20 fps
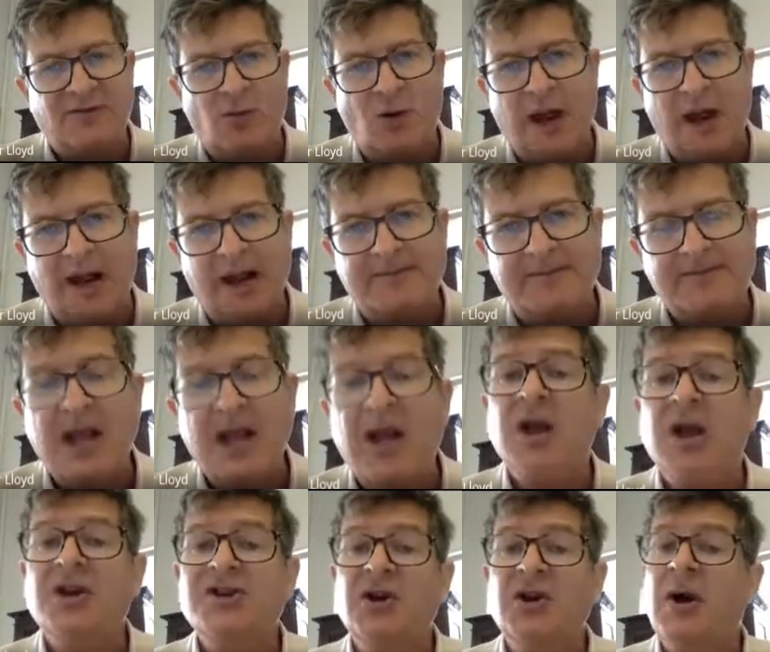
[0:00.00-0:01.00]
way.
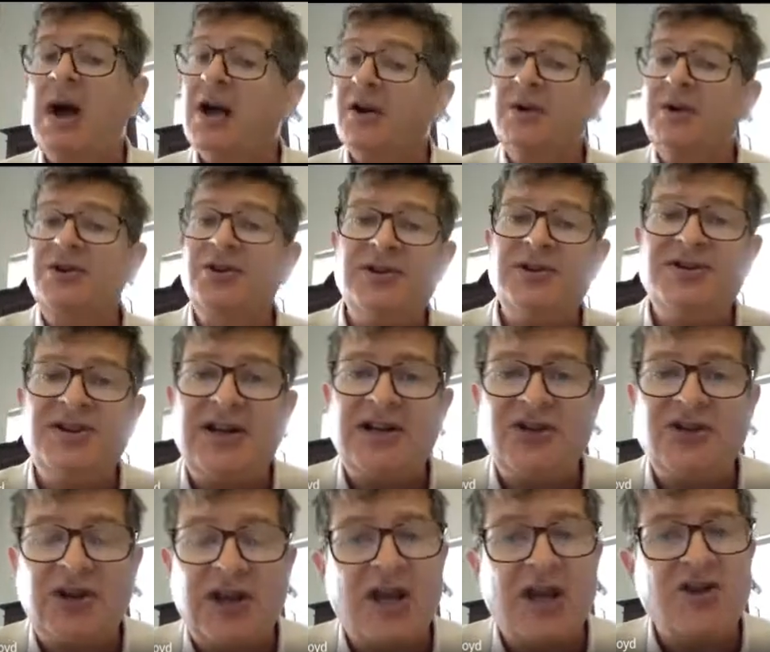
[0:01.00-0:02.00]
So how do we do this in
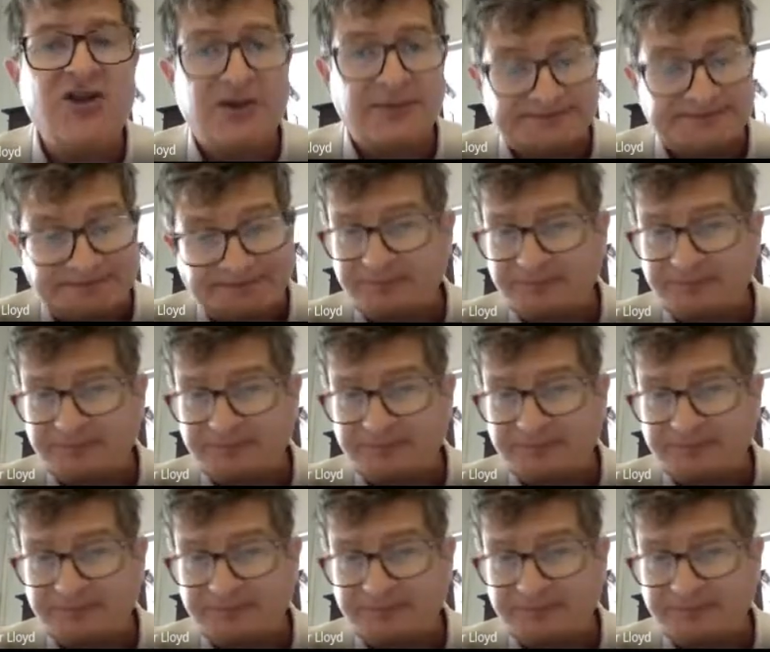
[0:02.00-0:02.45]
education?